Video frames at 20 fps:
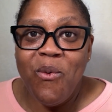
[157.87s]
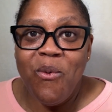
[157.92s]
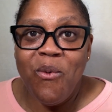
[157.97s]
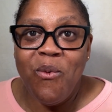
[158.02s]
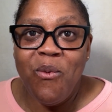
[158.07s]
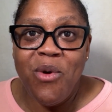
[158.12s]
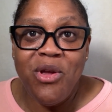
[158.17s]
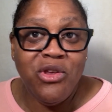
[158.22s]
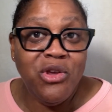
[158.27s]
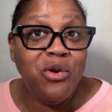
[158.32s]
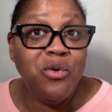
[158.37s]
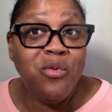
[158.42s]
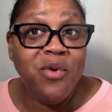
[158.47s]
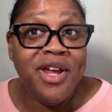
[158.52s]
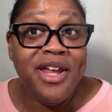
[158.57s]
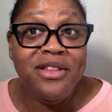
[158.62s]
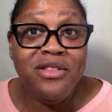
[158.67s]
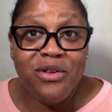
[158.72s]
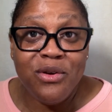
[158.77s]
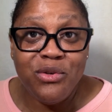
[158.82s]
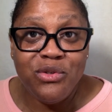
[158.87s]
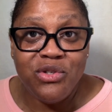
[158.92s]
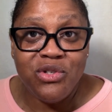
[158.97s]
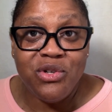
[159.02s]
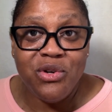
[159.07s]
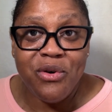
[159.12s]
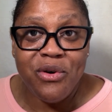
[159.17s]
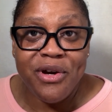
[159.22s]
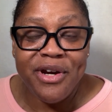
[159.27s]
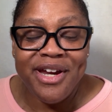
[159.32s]
when you read those
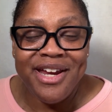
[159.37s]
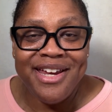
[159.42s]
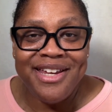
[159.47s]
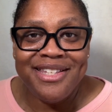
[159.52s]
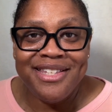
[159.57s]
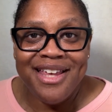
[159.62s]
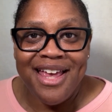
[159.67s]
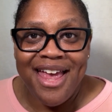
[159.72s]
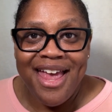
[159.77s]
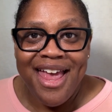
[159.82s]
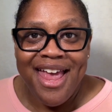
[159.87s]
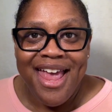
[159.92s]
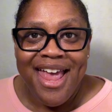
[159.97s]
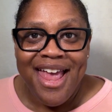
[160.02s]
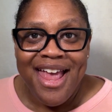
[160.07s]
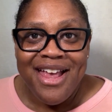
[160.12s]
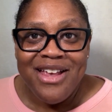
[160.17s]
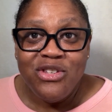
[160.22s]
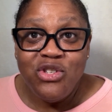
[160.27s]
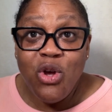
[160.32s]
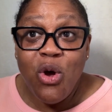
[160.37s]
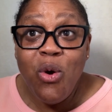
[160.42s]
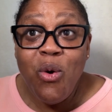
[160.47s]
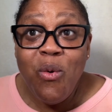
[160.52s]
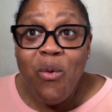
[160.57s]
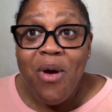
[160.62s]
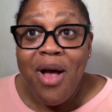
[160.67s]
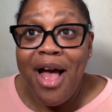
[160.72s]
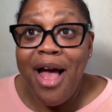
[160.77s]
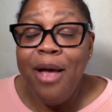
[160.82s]
stories.
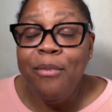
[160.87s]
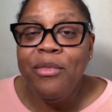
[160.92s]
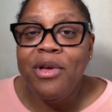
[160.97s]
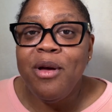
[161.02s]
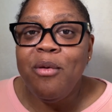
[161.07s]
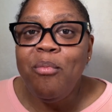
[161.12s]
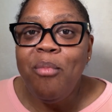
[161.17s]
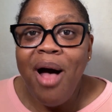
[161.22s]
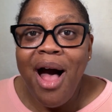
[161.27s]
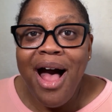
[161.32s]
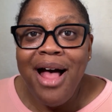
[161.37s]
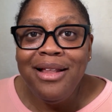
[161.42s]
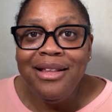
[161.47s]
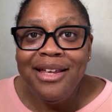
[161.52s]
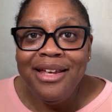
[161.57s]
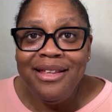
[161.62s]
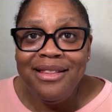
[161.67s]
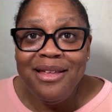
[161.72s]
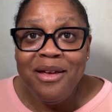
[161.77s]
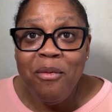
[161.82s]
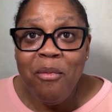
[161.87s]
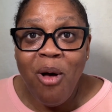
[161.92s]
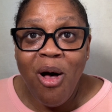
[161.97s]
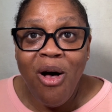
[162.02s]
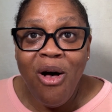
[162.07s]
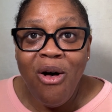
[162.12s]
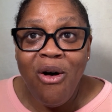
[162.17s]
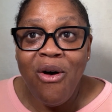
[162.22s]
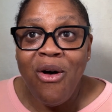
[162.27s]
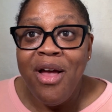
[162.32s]
So I'm compiling them
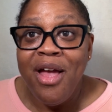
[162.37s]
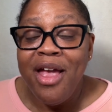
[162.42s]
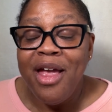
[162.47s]
all